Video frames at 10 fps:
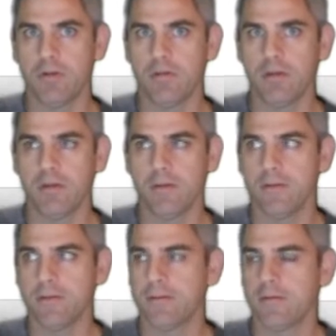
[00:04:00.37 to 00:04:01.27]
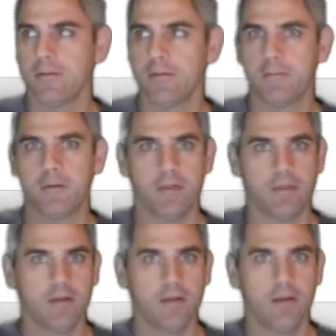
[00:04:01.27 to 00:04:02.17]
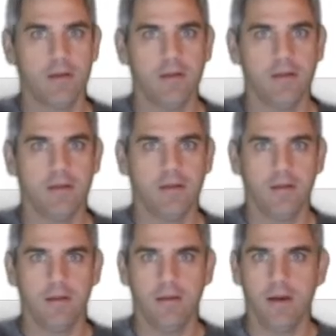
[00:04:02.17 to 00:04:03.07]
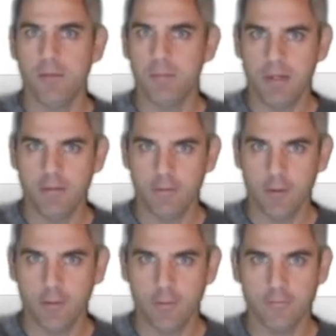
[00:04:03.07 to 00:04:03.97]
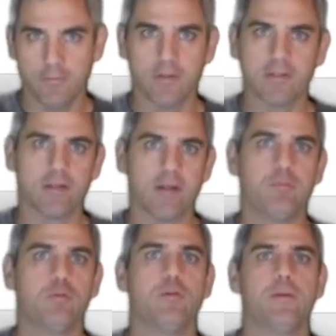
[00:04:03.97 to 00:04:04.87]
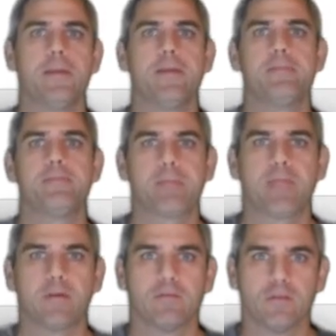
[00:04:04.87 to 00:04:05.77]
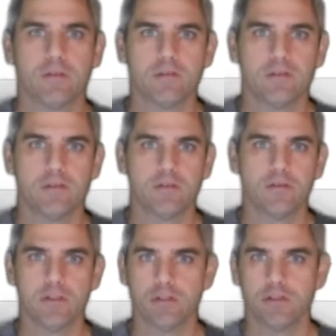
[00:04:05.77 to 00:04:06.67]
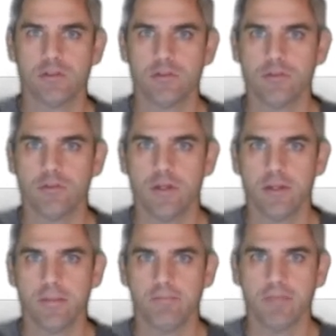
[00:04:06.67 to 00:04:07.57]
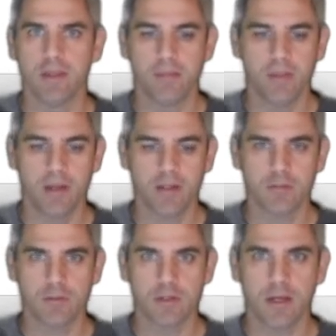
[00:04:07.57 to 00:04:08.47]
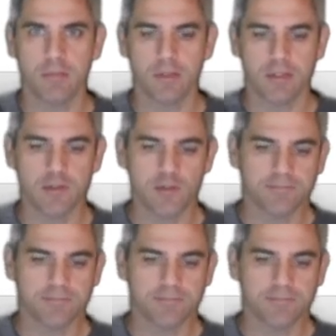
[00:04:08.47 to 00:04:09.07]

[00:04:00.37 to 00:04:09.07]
authenticating a IP phone, for example, versus a traditional username and password combination.